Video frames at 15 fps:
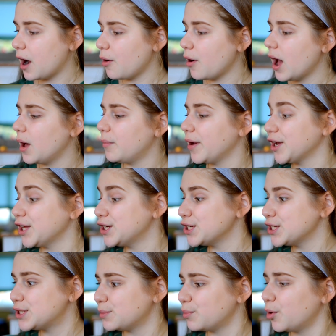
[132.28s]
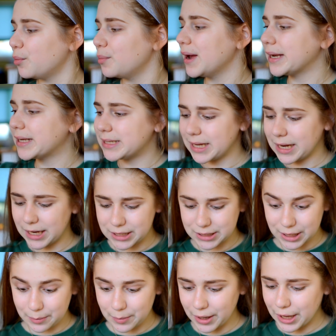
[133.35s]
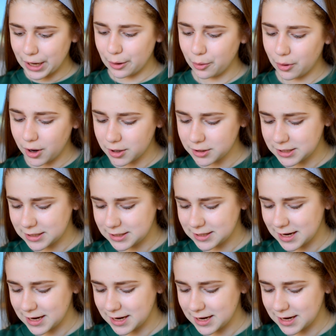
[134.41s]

I'm going to do some more mixing because I'm like a little artist